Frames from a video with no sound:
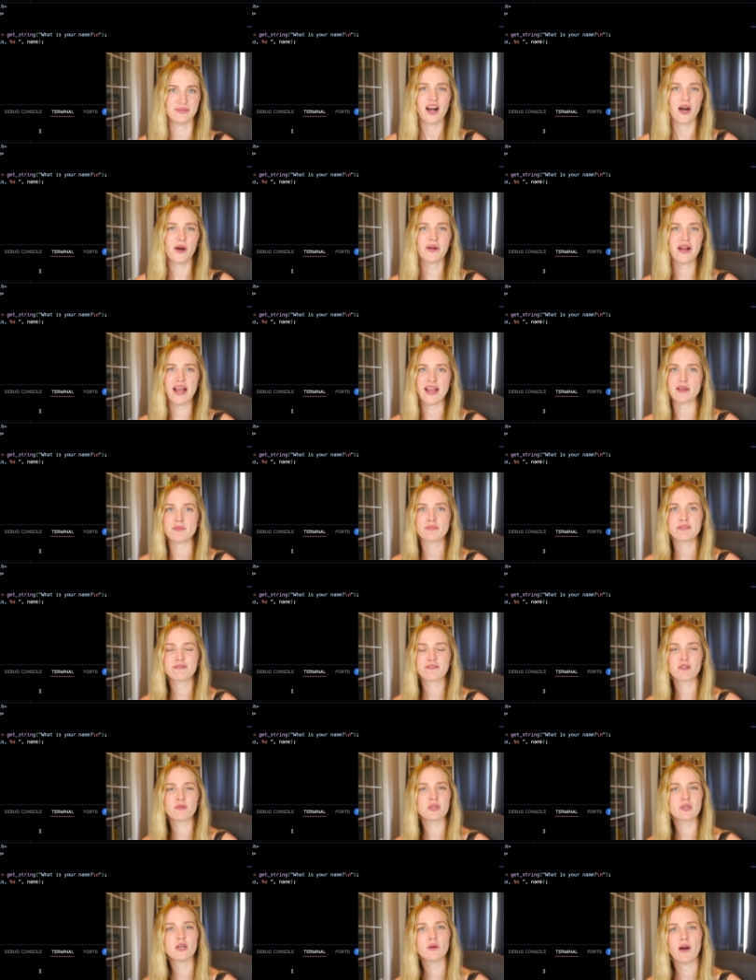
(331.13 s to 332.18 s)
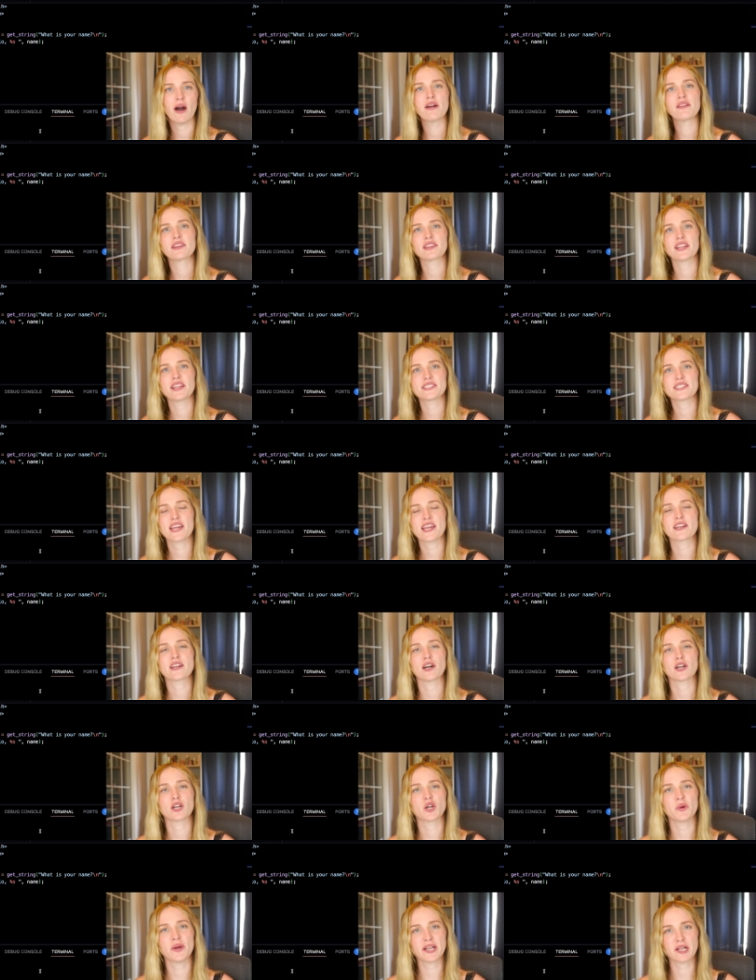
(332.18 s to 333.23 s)
Okay, before we go on, let's take a
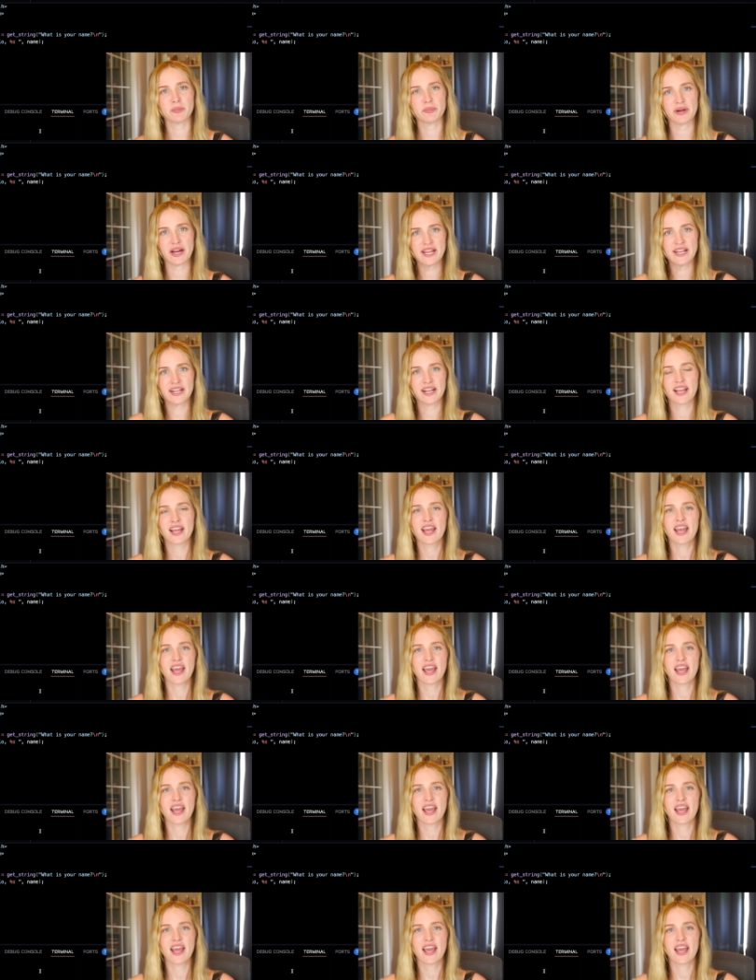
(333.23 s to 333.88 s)
quick break